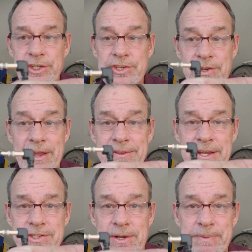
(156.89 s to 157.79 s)
just like
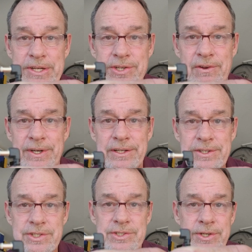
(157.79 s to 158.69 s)
this on my Sony.
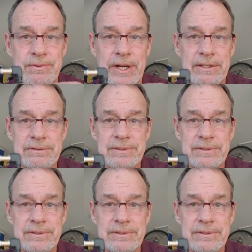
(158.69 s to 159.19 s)
It's a 2-ring.